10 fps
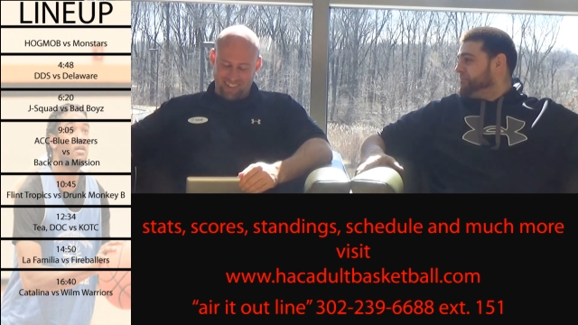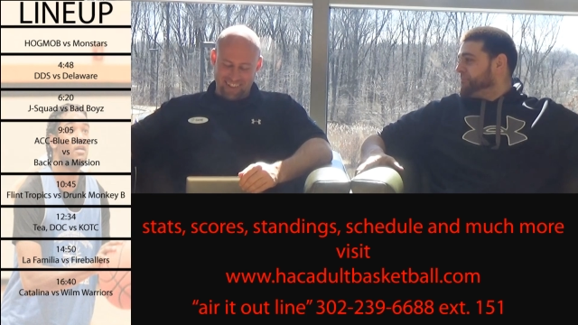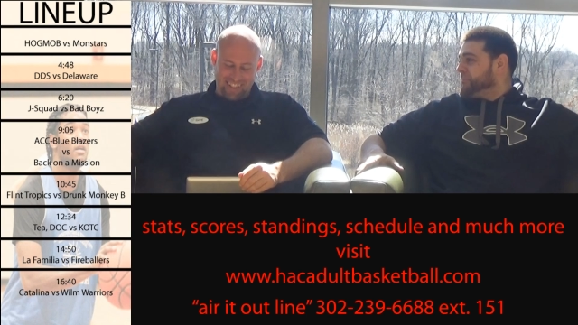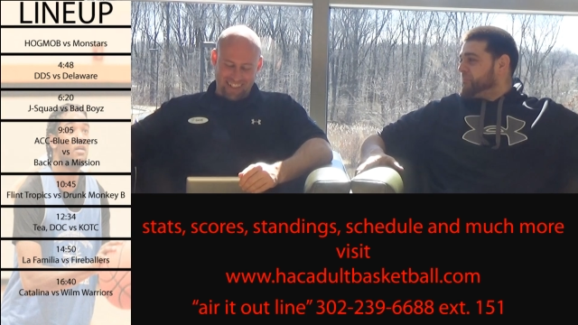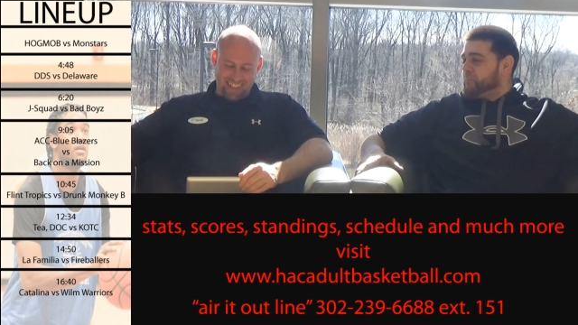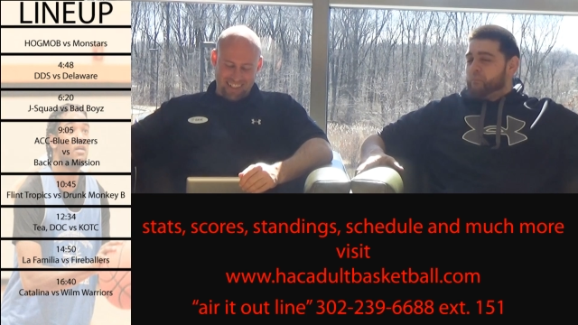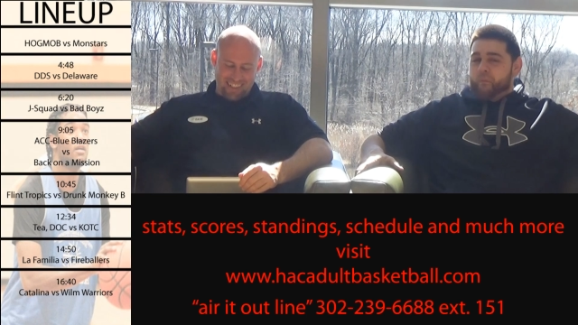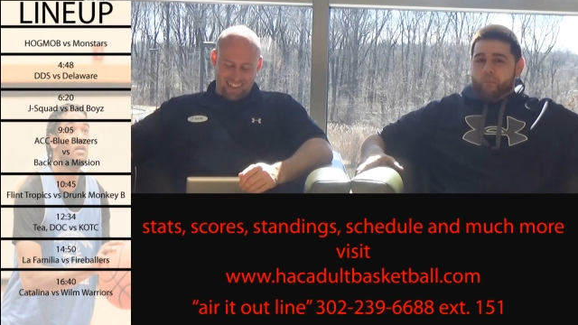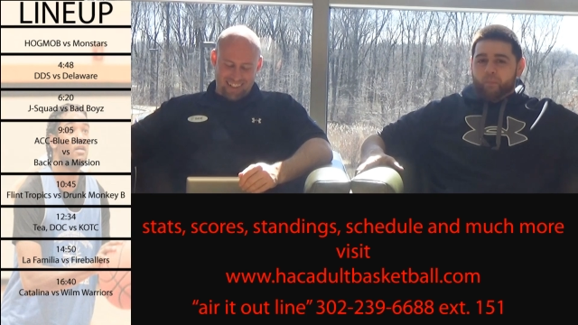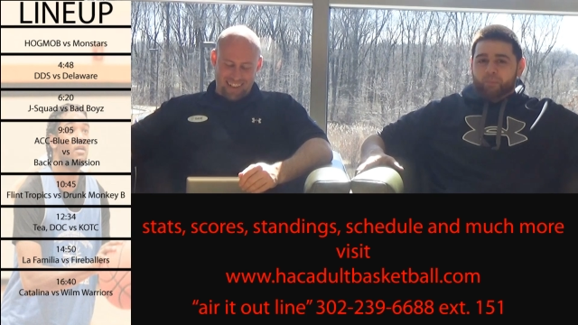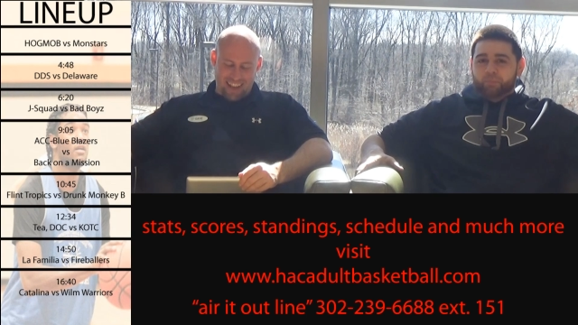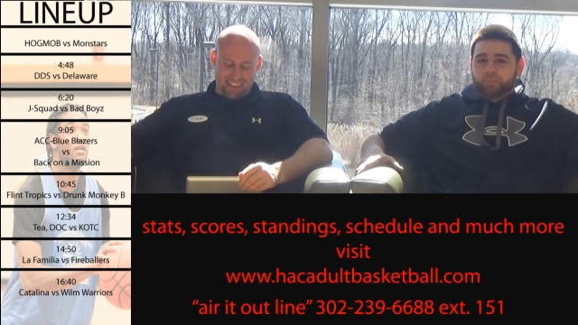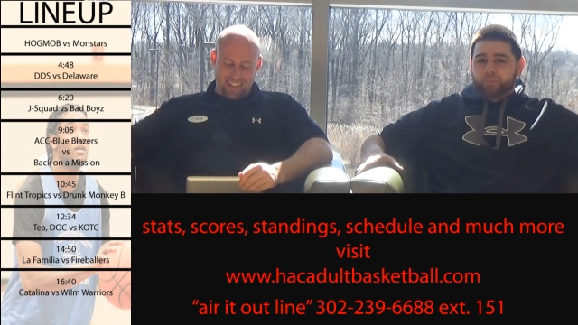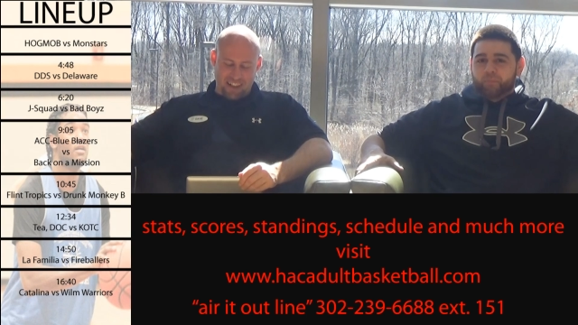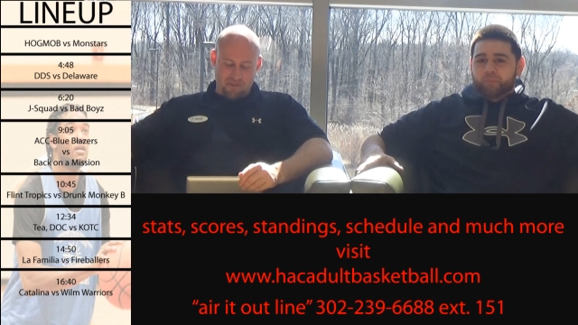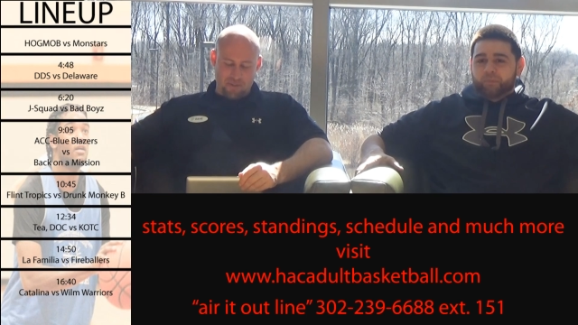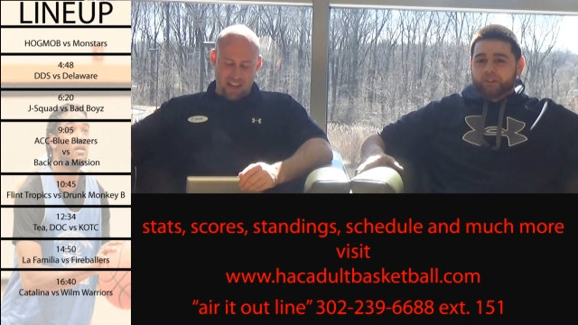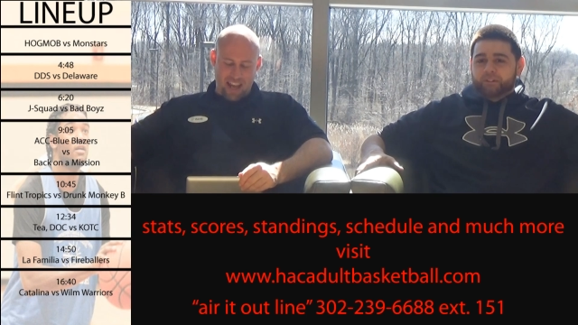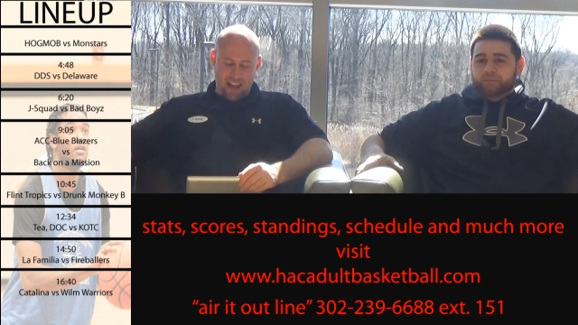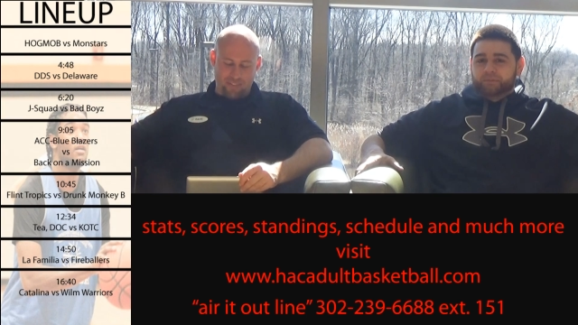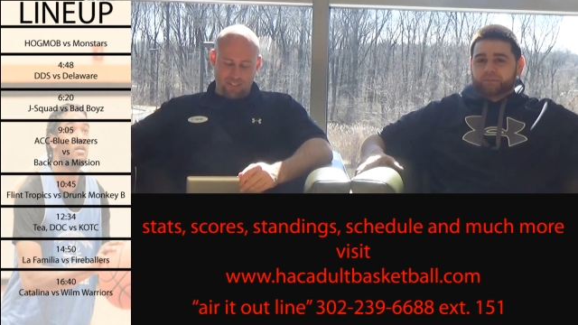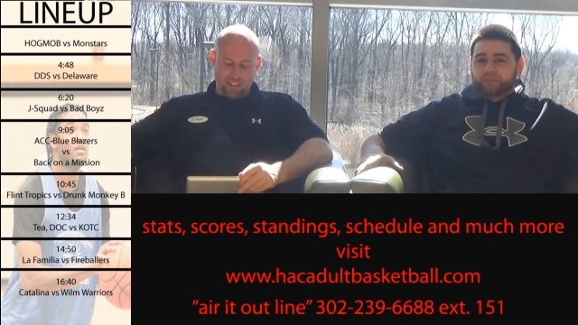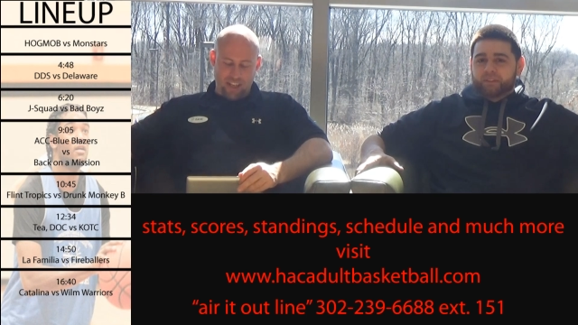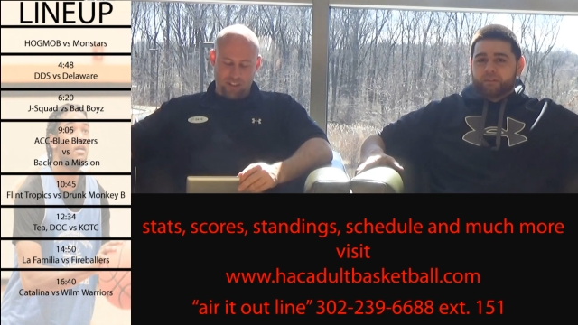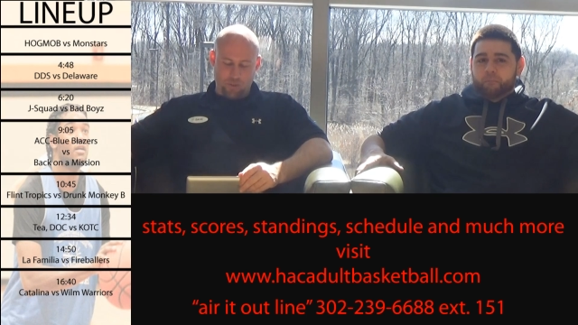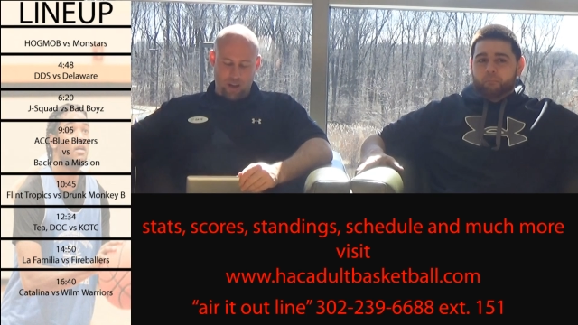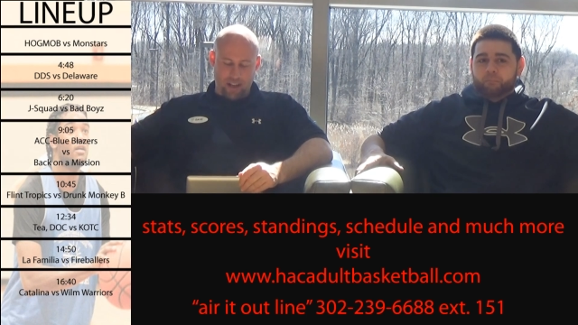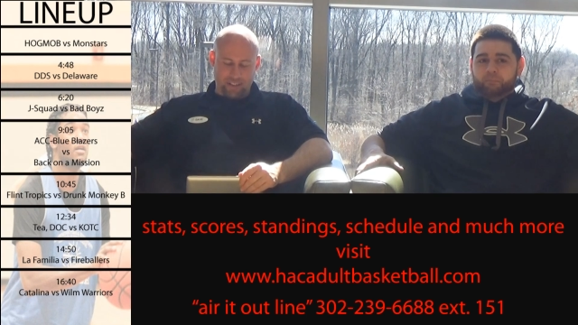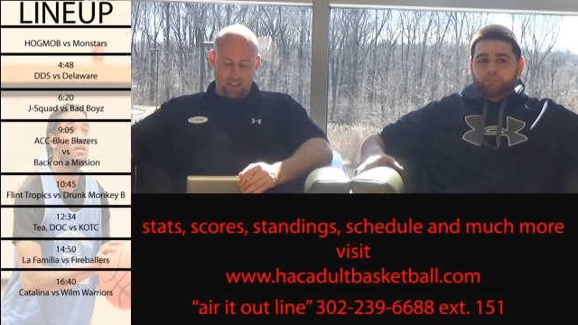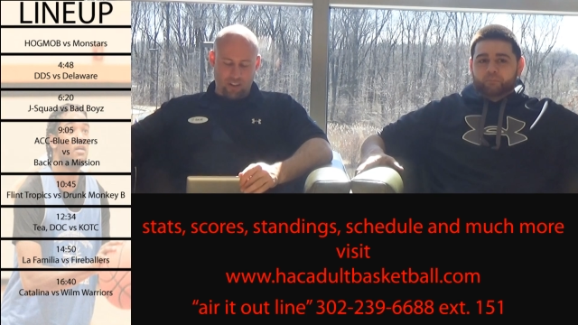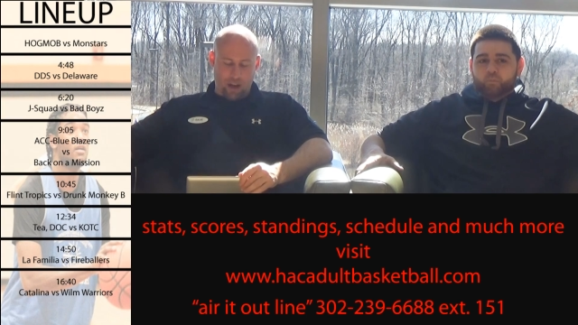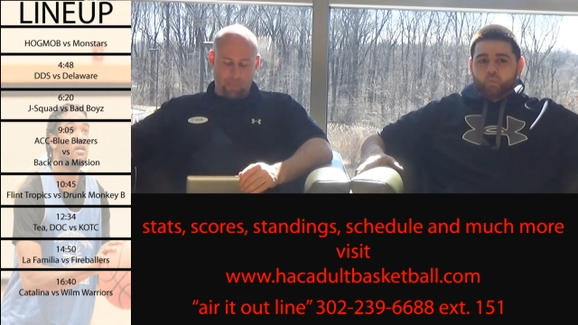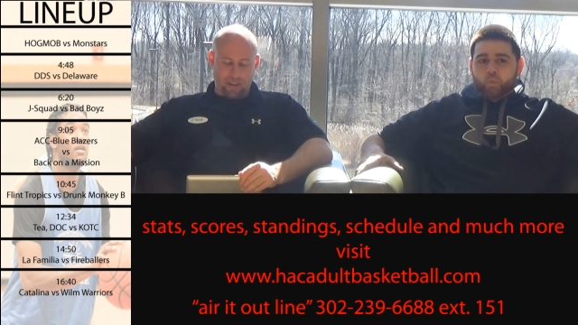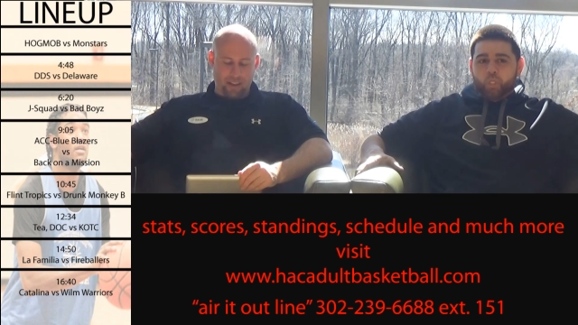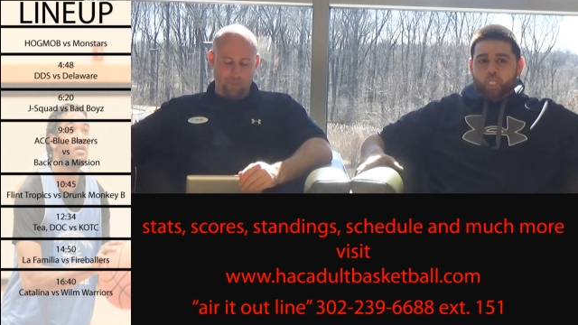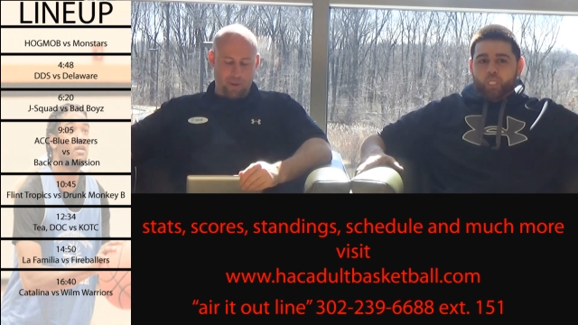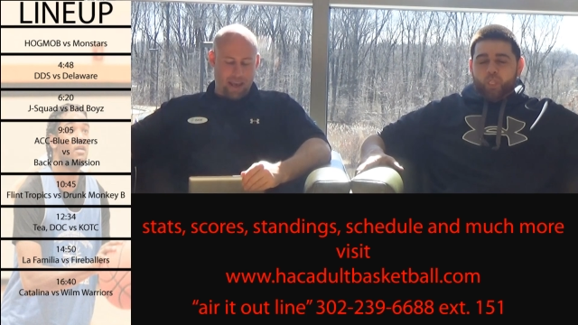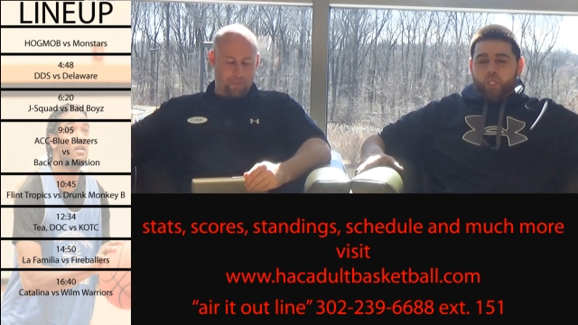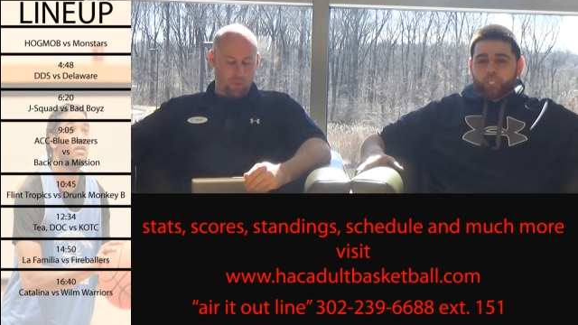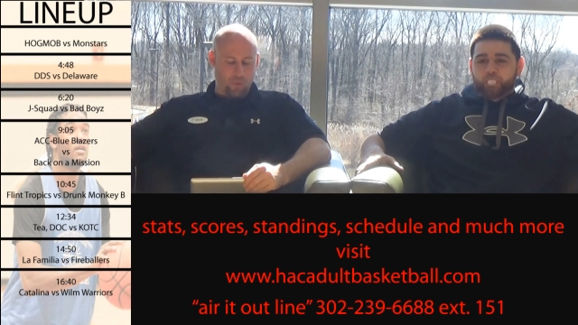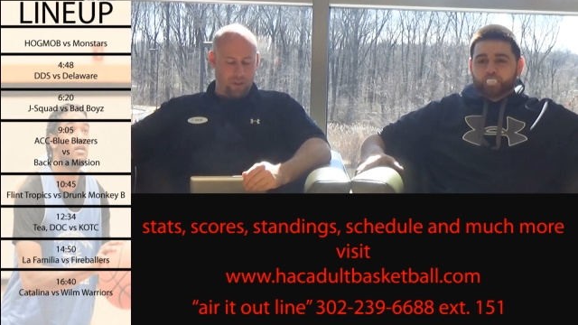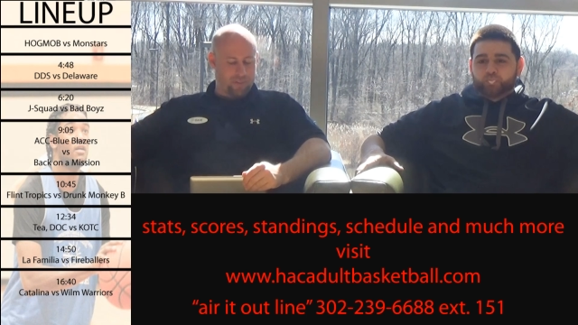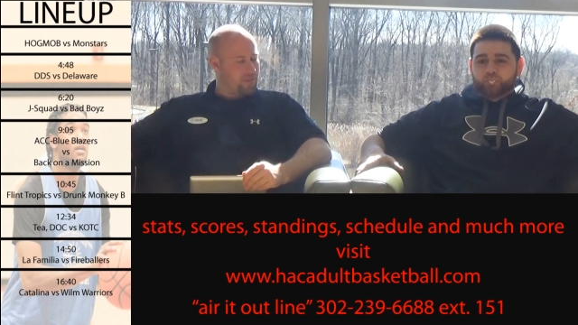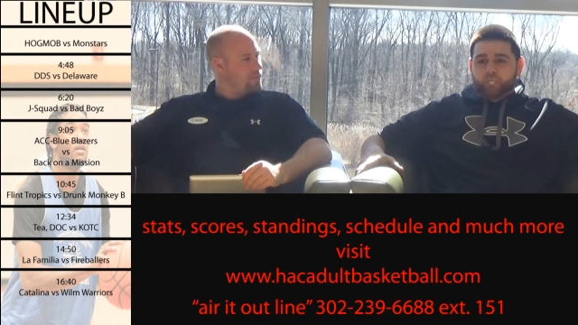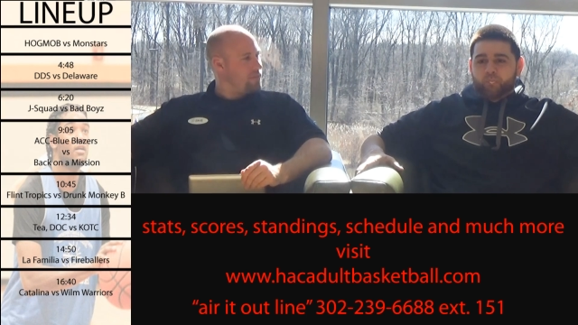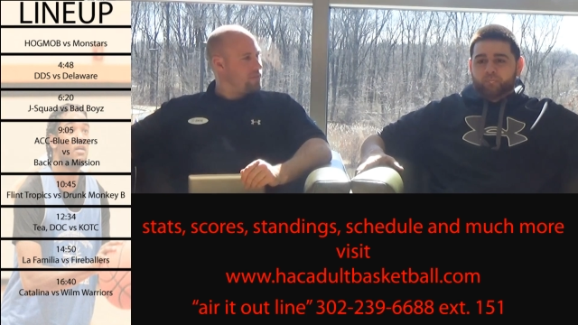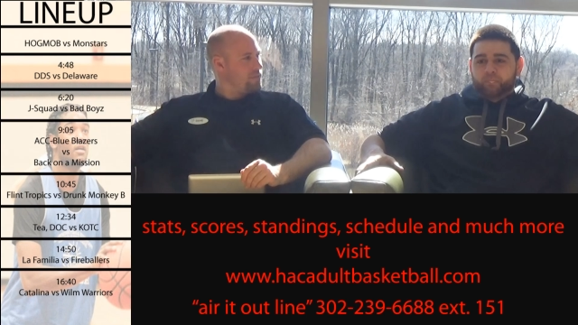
Speaker 1: 20. Next up, we have J Squad going up against Bad Boys.